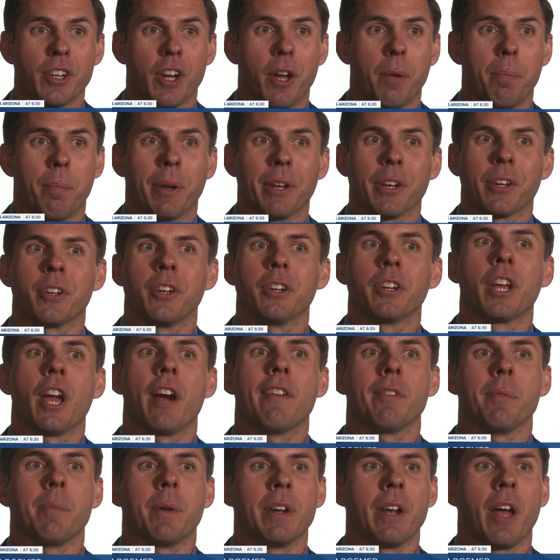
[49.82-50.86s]
Russia, but
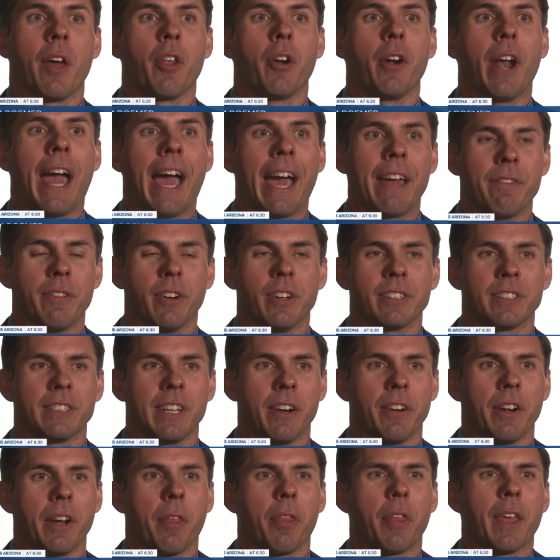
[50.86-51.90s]
it could come from another
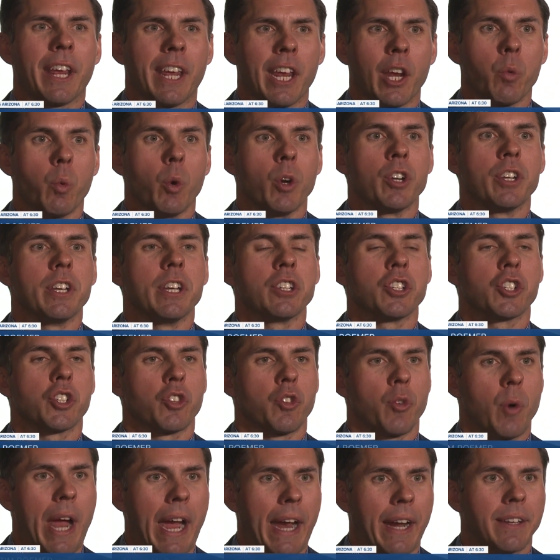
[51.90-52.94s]
adversary thinking
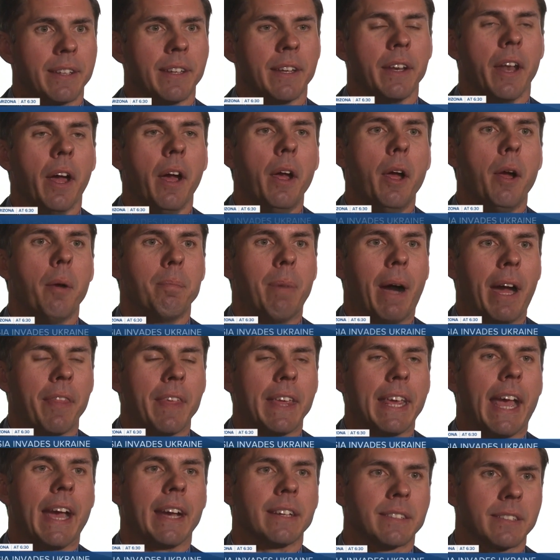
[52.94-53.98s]
we're distracted
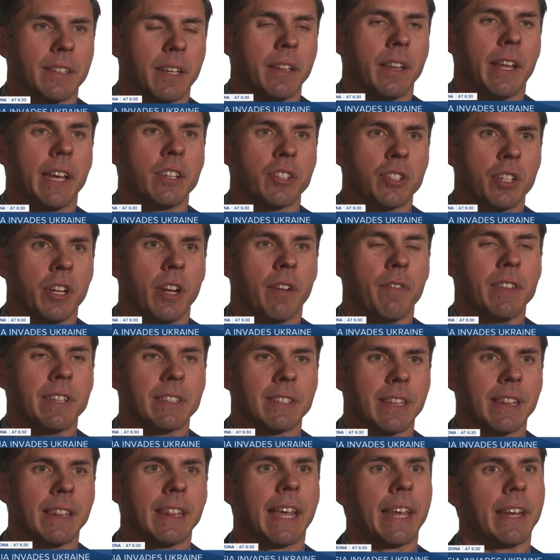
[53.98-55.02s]
by the
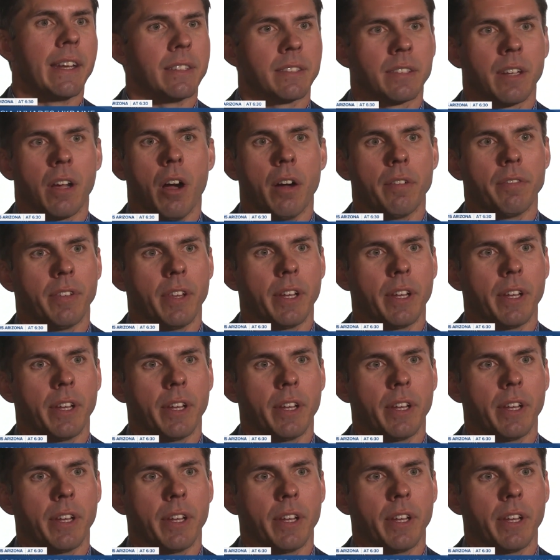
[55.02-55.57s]
escalation of this latest